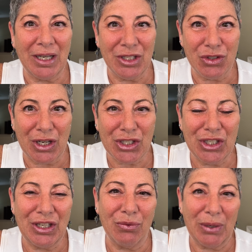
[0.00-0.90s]

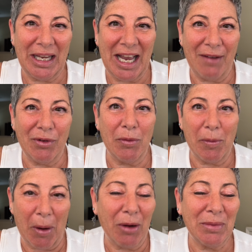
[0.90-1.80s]
construction and rehab of
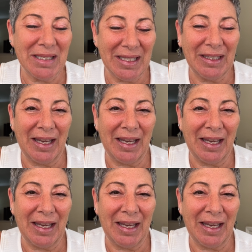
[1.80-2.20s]
apartments that